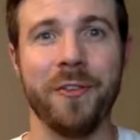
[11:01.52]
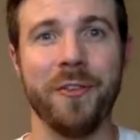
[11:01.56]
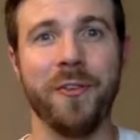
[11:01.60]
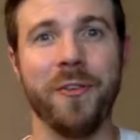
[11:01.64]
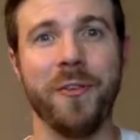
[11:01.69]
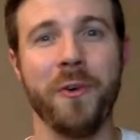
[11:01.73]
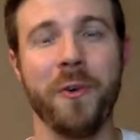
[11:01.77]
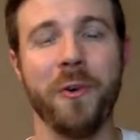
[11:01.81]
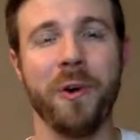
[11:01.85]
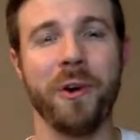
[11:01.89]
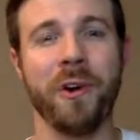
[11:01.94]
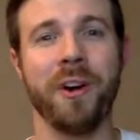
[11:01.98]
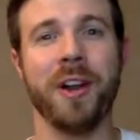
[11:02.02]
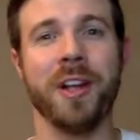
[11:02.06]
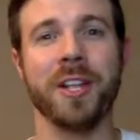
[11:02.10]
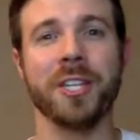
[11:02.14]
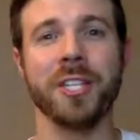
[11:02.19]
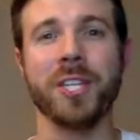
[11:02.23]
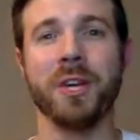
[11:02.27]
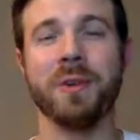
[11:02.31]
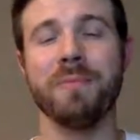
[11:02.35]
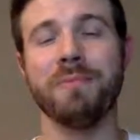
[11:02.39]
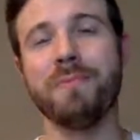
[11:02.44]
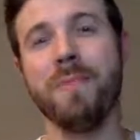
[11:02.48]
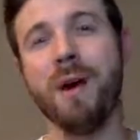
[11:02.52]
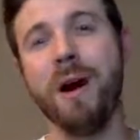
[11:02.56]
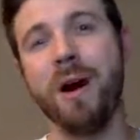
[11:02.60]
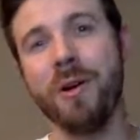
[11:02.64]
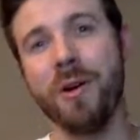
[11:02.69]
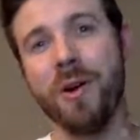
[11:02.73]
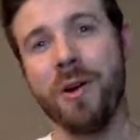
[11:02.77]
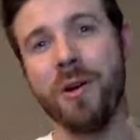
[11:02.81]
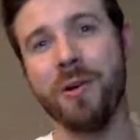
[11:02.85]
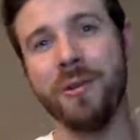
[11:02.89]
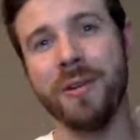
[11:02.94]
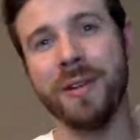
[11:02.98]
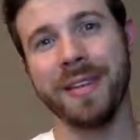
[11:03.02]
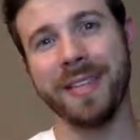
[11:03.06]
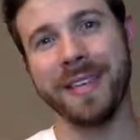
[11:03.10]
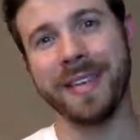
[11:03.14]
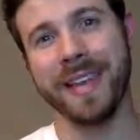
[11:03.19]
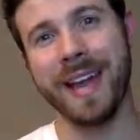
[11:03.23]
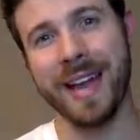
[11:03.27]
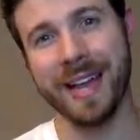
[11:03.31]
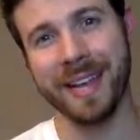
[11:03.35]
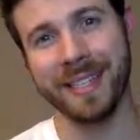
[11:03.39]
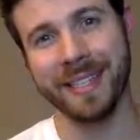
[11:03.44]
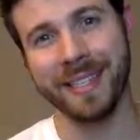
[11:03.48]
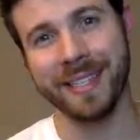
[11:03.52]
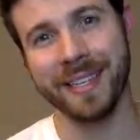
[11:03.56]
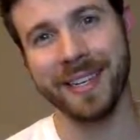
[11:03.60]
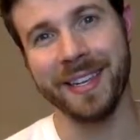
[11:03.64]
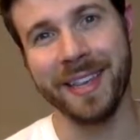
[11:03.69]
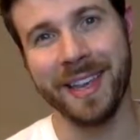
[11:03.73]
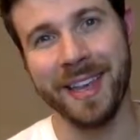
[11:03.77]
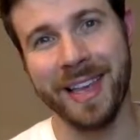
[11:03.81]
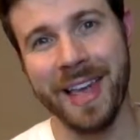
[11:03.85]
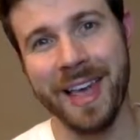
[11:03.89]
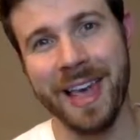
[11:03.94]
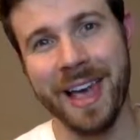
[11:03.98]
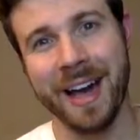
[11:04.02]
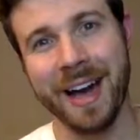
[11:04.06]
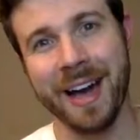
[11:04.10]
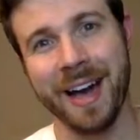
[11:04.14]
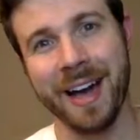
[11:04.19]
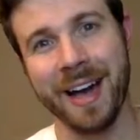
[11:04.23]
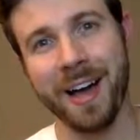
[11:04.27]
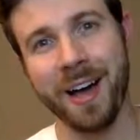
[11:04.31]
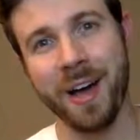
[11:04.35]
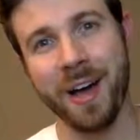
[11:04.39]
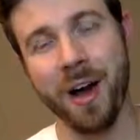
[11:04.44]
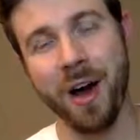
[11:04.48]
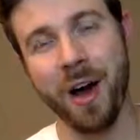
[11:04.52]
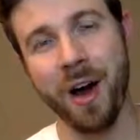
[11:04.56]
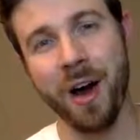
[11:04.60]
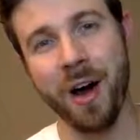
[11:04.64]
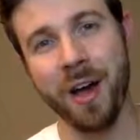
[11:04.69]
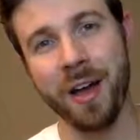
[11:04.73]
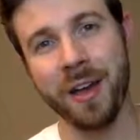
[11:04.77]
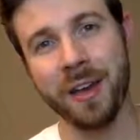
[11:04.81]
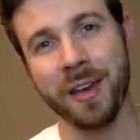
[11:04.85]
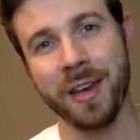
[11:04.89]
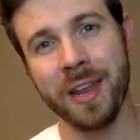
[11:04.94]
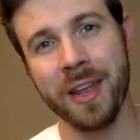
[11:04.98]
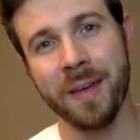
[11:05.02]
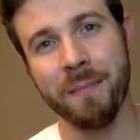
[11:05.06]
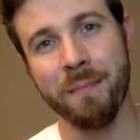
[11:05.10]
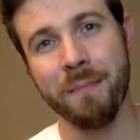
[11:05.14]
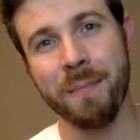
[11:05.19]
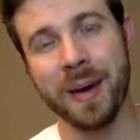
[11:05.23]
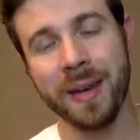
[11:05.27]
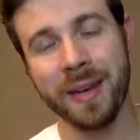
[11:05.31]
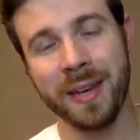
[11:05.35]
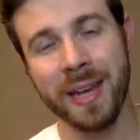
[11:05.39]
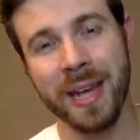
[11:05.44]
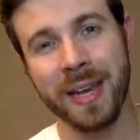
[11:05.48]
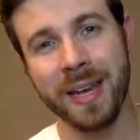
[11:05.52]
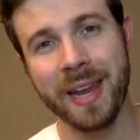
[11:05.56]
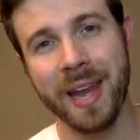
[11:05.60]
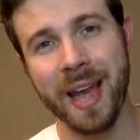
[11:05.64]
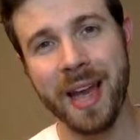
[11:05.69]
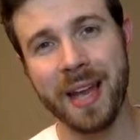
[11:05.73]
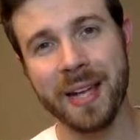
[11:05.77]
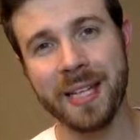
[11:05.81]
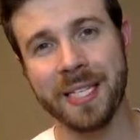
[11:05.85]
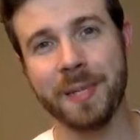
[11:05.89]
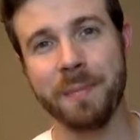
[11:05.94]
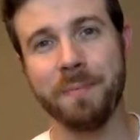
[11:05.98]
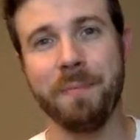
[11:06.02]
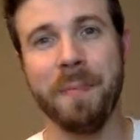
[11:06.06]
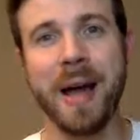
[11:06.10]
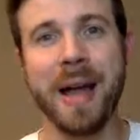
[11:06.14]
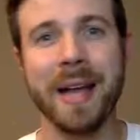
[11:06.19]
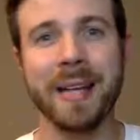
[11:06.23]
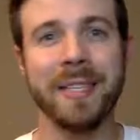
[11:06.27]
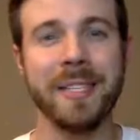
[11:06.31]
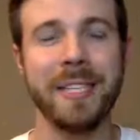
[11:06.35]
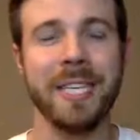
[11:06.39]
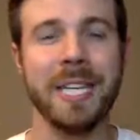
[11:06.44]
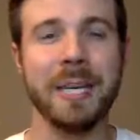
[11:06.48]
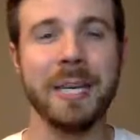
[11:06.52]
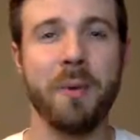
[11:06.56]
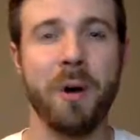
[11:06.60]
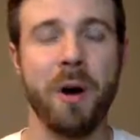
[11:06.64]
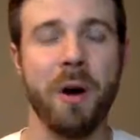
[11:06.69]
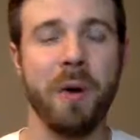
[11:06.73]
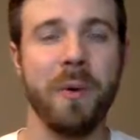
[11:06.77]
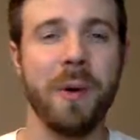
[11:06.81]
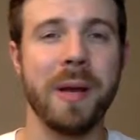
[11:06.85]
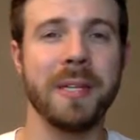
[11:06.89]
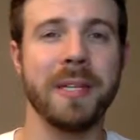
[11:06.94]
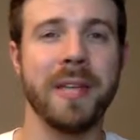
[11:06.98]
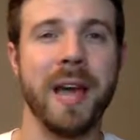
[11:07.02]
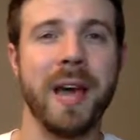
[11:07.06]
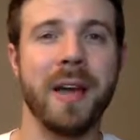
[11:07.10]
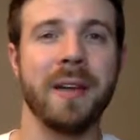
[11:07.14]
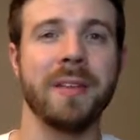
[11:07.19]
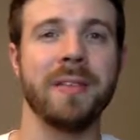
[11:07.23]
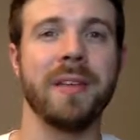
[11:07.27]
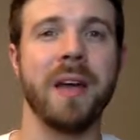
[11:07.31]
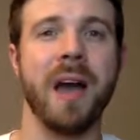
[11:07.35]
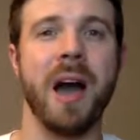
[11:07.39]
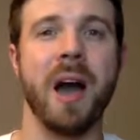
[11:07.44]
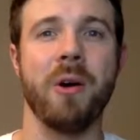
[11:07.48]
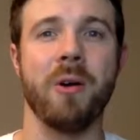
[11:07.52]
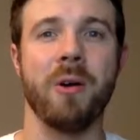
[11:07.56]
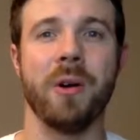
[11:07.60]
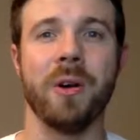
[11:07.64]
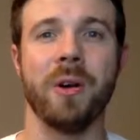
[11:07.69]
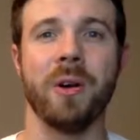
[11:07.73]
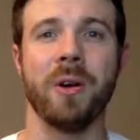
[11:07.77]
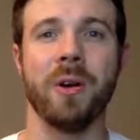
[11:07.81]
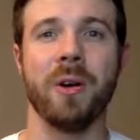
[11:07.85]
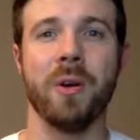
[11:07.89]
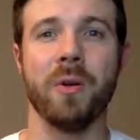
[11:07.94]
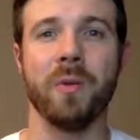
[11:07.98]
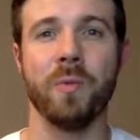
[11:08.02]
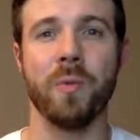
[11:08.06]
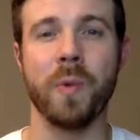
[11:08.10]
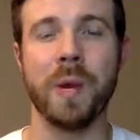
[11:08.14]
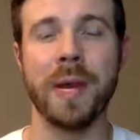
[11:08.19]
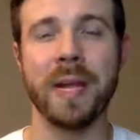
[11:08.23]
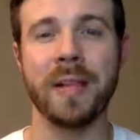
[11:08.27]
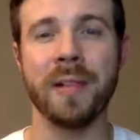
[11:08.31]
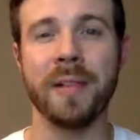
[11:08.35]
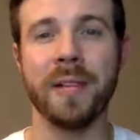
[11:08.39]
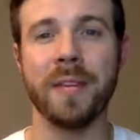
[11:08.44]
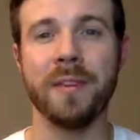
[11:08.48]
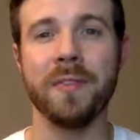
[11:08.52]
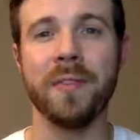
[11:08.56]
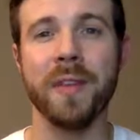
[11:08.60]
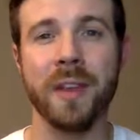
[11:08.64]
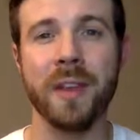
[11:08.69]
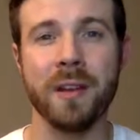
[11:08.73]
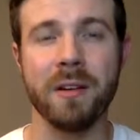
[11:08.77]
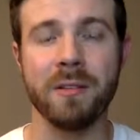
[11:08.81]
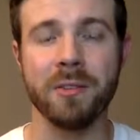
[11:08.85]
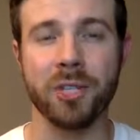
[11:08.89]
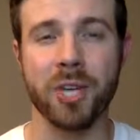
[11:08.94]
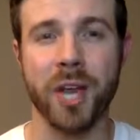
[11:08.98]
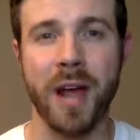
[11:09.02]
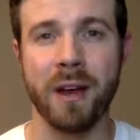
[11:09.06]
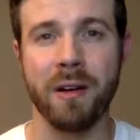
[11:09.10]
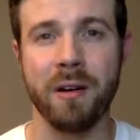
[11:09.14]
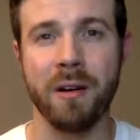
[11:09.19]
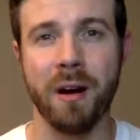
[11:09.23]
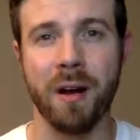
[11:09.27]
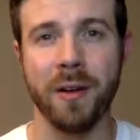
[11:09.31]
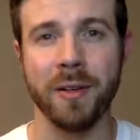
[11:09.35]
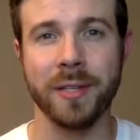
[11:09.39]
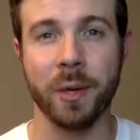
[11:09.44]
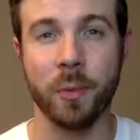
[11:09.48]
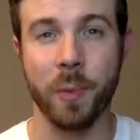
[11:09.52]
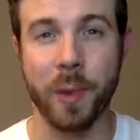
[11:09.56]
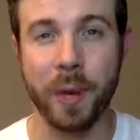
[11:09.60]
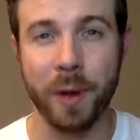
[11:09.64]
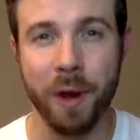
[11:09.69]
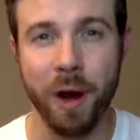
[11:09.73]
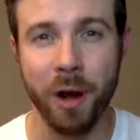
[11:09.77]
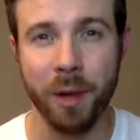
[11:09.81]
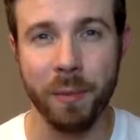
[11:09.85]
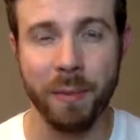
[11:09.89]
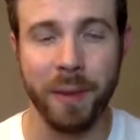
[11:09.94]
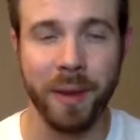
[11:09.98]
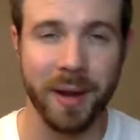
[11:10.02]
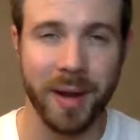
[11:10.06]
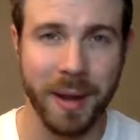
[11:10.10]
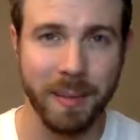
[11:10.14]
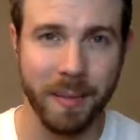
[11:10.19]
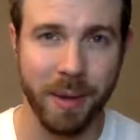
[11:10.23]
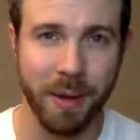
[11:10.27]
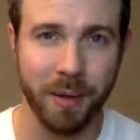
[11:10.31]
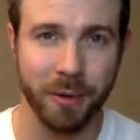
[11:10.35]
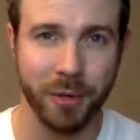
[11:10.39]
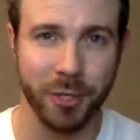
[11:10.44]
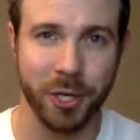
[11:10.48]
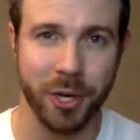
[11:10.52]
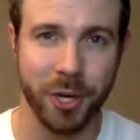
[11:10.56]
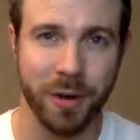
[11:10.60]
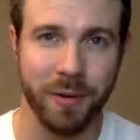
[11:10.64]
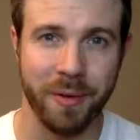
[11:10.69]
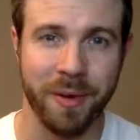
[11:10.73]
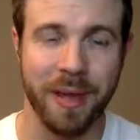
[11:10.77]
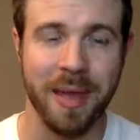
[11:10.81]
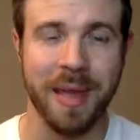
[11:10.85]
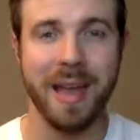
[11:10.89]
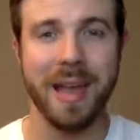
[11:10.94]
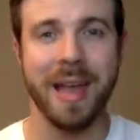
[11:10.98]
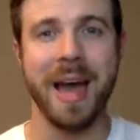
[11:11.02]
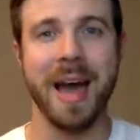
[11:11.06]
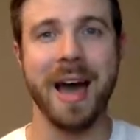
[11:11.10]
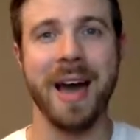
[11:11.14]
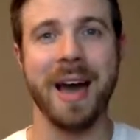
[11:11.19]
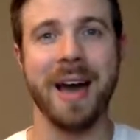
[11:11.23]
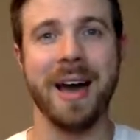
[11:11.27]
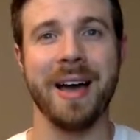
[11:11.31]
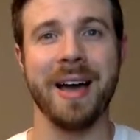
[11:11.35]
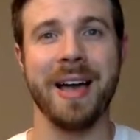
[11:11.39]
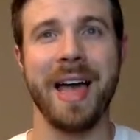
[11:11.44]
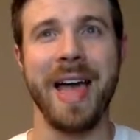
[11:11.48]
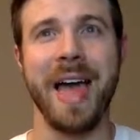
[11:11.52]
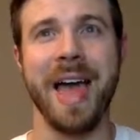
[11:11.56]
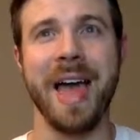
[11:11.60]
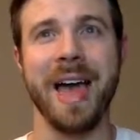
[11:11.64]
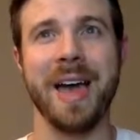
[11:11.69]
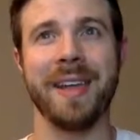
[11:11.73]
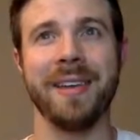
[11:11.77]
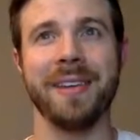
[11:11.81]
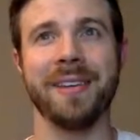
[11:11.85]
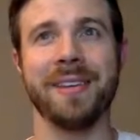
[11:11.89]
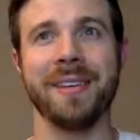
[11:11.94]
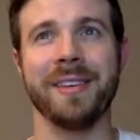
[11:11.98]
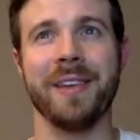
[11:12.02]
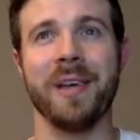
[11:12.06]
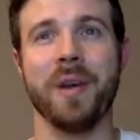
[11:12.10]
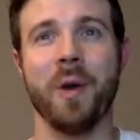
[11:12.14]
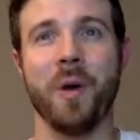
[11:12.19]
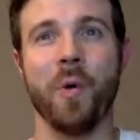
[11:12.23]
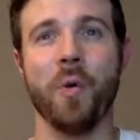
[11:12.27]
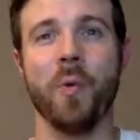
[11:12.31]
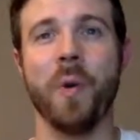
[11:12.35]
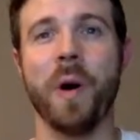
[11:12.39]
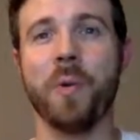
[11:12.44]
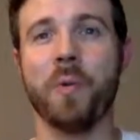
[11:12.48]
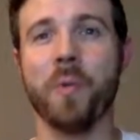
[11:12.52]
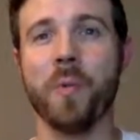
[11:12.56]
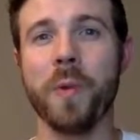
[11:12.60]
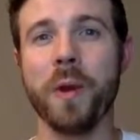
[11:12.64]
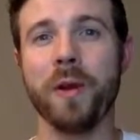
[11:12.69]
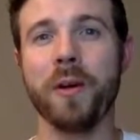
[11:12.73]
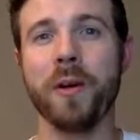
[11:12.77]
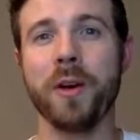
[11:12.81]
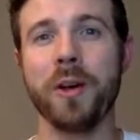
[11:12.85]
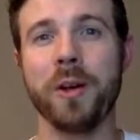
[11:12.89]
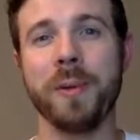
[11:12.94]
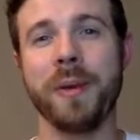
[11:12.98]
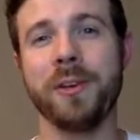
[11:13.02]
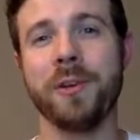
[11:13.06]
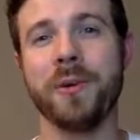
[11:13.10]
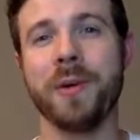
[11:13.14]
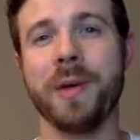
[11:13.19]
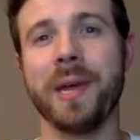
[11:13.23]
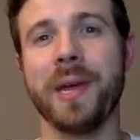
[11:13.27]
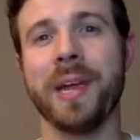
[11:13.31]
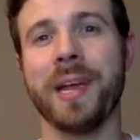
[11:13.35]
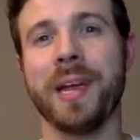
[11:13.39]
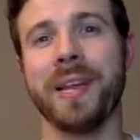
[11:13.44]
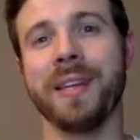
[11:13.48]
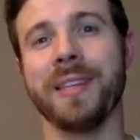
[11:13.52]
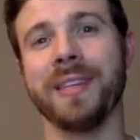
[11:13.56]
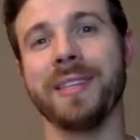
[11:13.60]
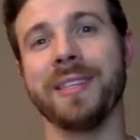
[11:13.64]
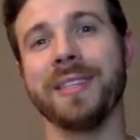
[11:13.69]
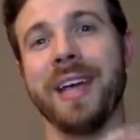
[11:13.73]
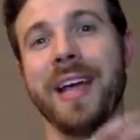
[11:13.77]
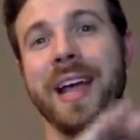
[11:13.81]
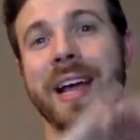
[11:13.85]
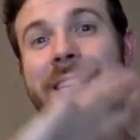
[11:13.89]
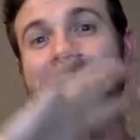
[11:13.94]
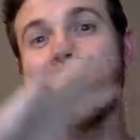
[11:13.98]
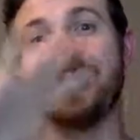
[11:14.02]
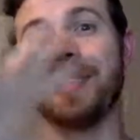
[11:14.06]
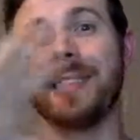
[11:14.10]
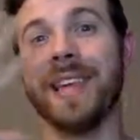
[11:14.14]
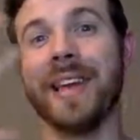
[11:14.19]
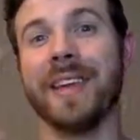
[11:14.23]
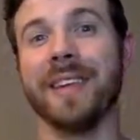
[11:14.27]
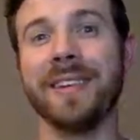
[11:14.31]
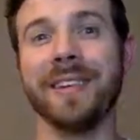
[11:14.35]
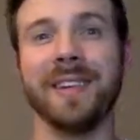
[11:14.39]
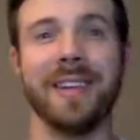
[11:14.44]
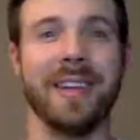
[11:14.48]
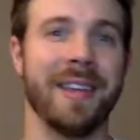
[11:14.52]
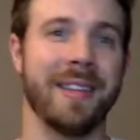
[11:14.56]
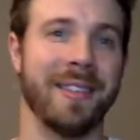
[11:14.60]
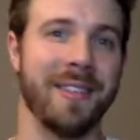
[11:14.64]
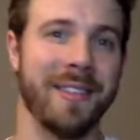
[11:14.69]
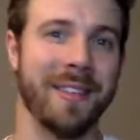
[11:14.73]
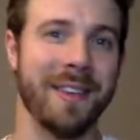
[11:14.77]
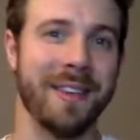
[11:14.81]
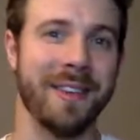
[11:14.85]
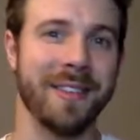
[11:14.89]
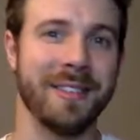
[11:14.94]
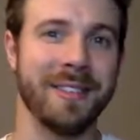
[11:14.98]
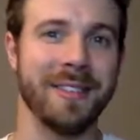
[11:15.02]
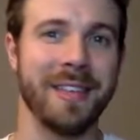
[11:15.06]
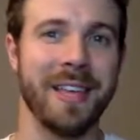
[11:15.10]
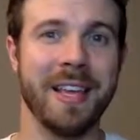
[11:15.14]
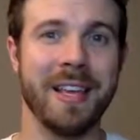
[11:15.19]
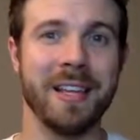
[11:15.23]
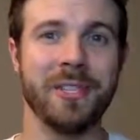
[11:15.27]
for tomorrow night. On Monday nights, my team always has our weekly video chat calls that we call Monday Mojo. And what we're going to be doing is extending this